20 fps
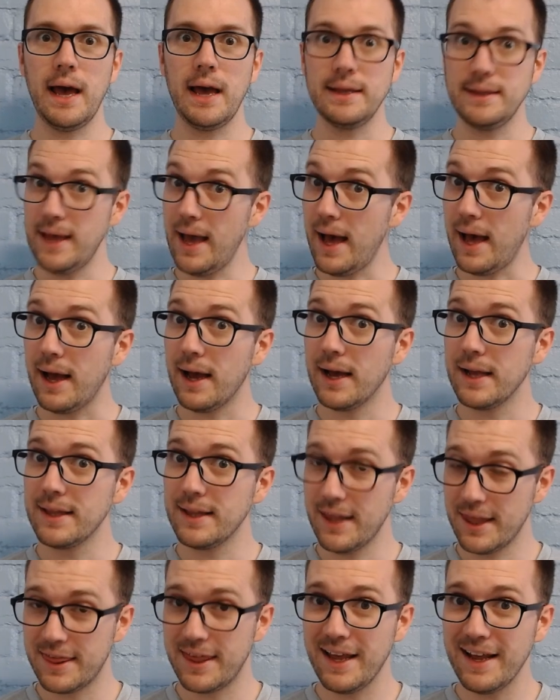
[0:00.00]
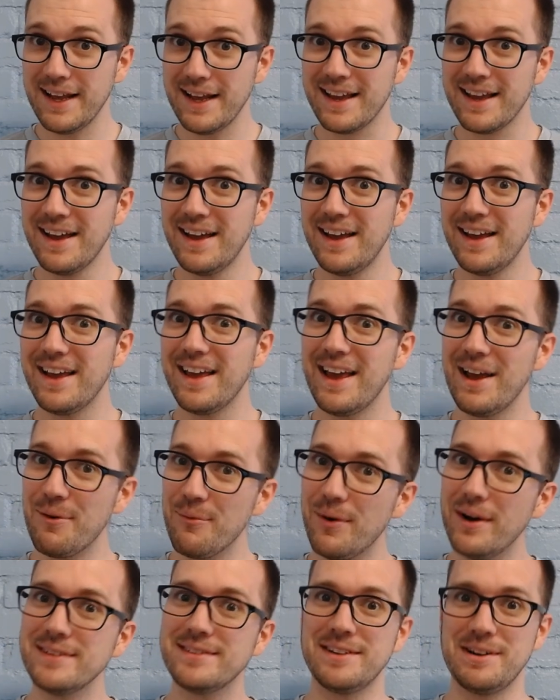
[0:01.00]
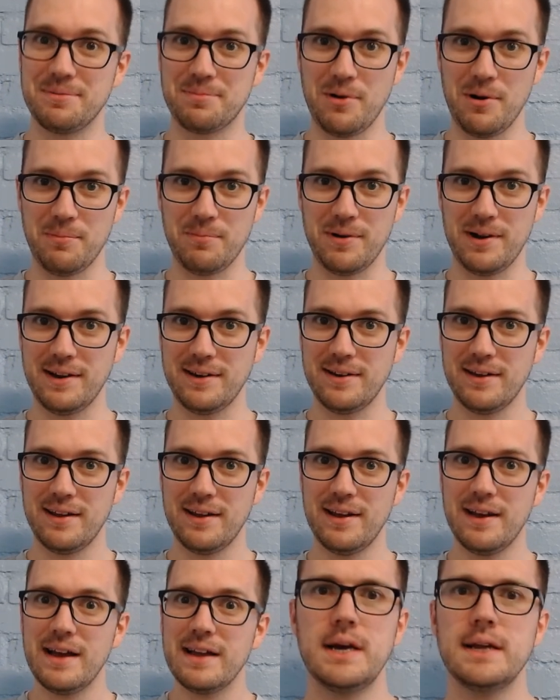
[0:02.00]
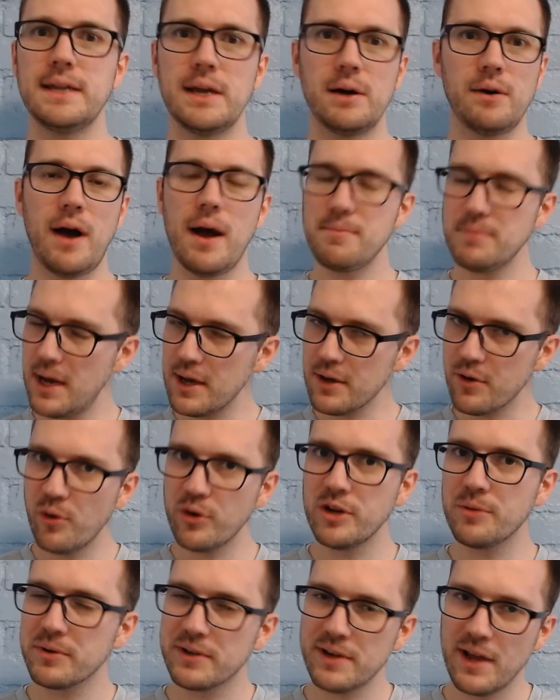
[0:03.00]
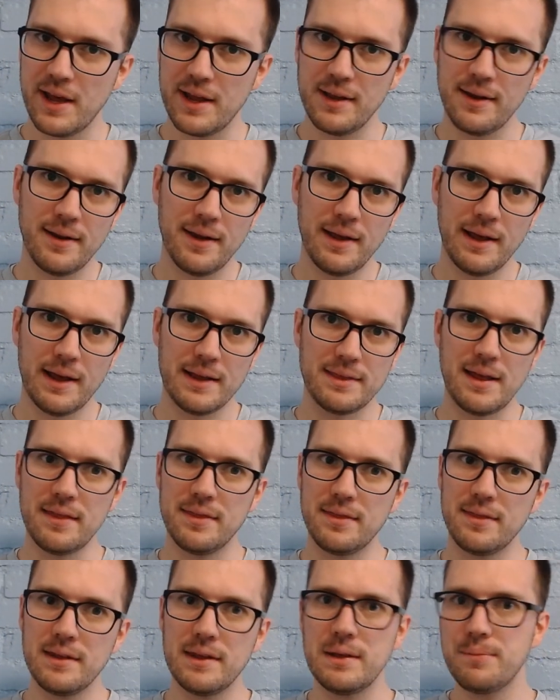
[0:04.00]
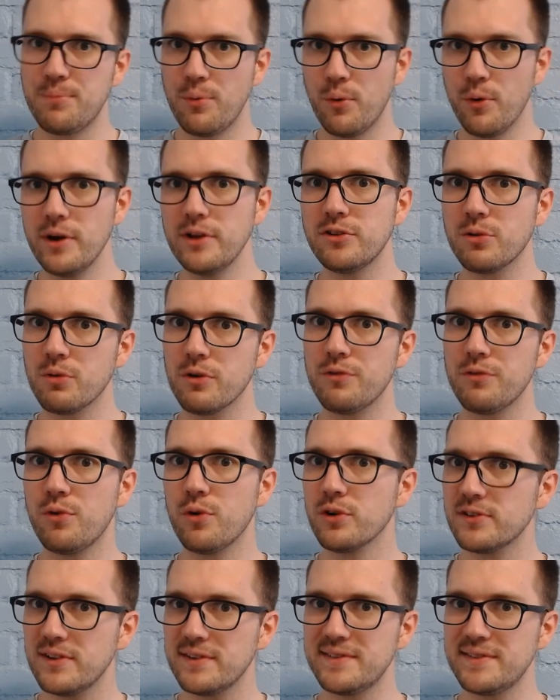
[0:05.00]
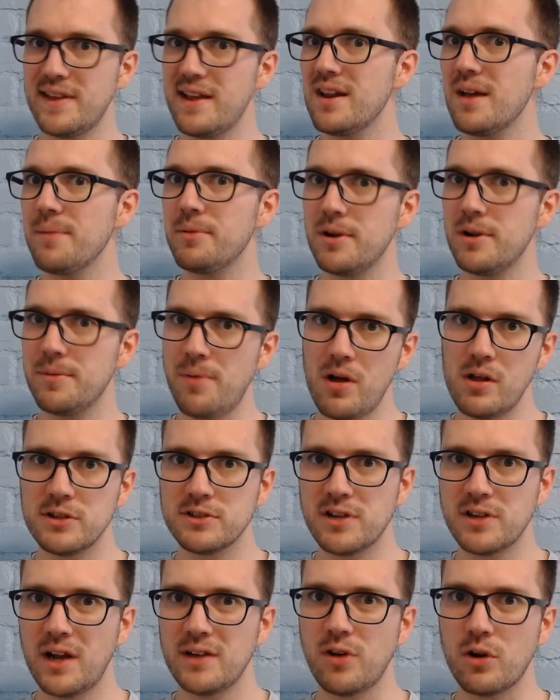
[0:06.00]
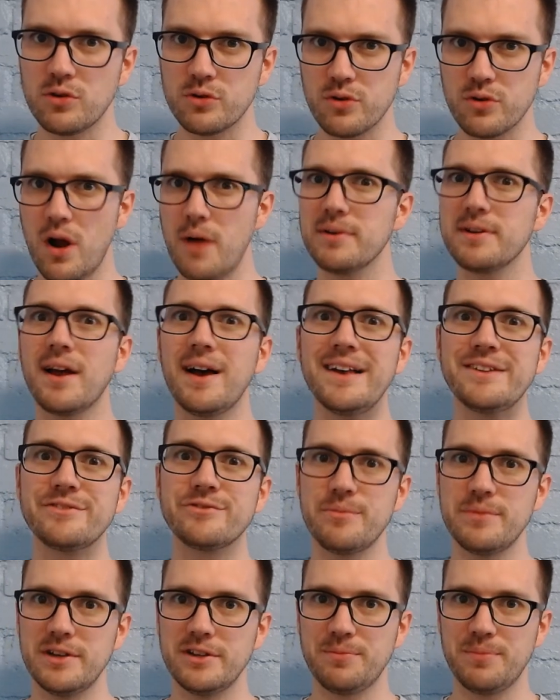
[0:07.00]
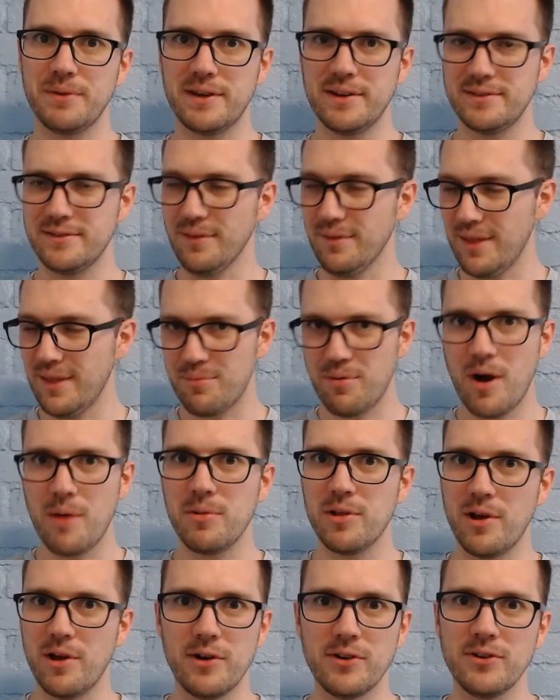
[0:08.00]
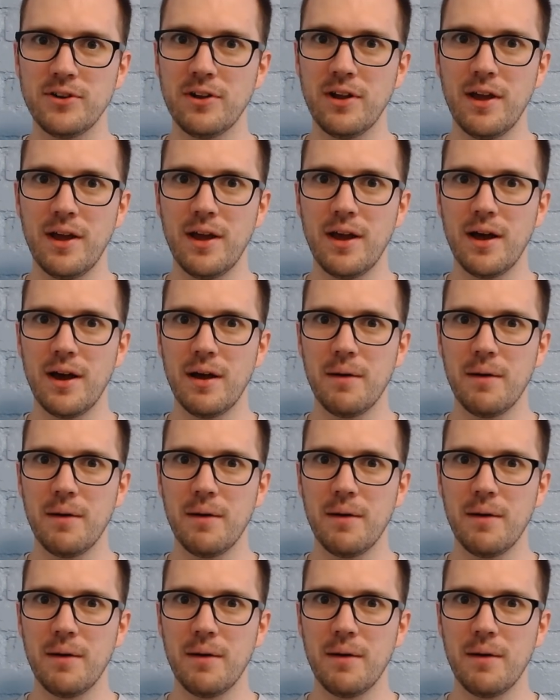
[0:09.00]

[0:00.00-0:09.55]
You think? It was inappropriate. Now, I'm not going to pretend that the boys who were forced to stand up and apologize are traumatized from this, because they probably aren't.